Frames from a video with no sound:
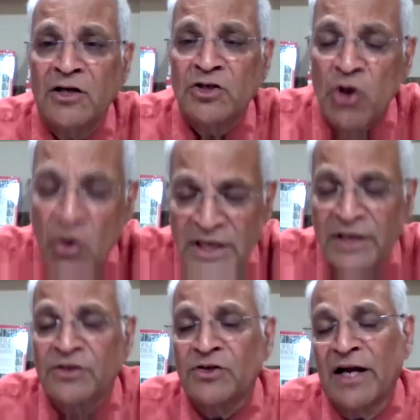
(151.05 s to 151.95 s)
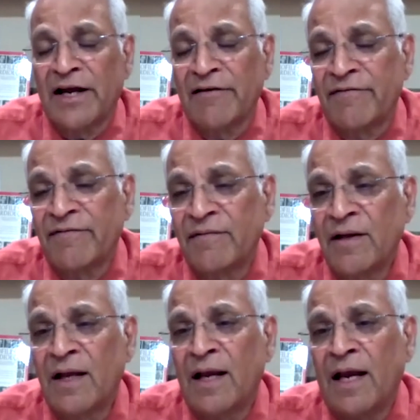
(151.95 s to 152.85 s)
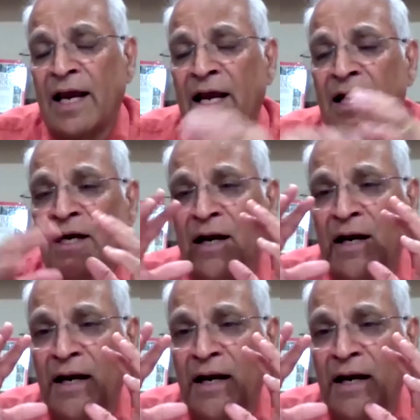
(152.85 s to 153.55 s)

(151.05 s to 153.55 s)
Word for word: shortens life. And